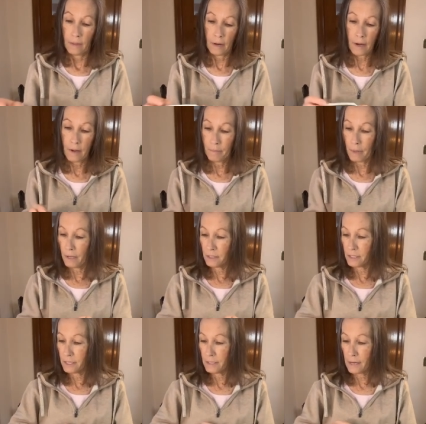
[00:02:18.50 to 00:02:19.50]
that I'm
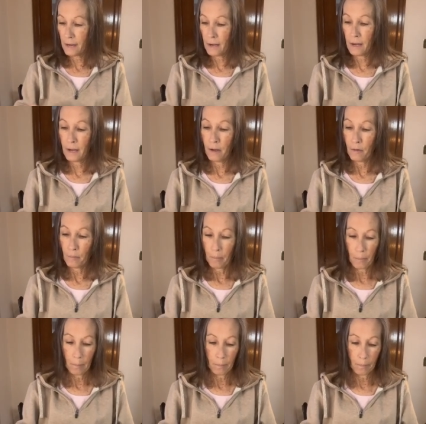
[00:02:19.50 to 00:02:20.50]
in today,
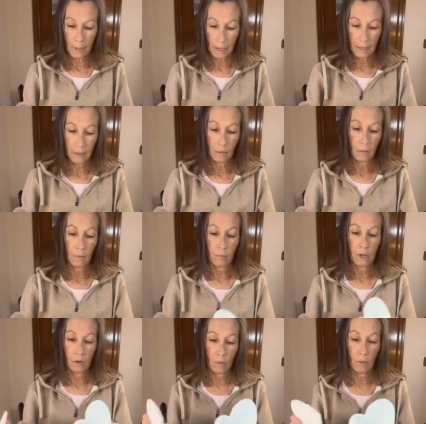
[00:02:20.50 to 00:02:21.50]
but
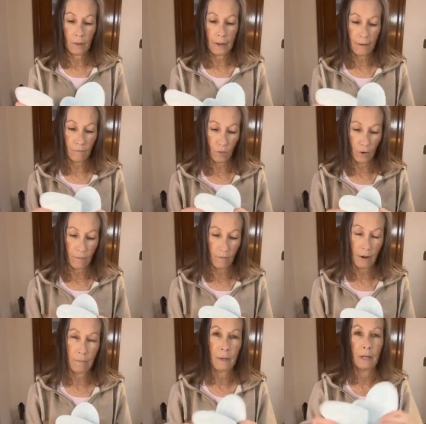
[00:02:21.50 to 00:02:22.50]
we do only have
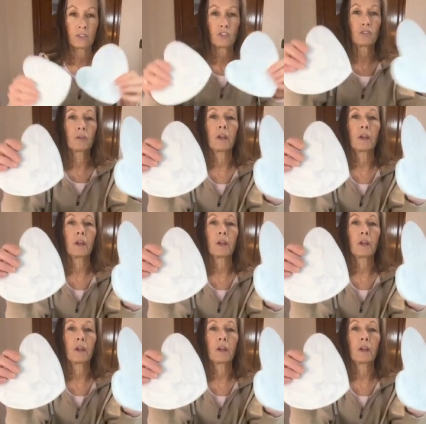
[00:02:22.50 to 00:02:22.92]
45 minutes.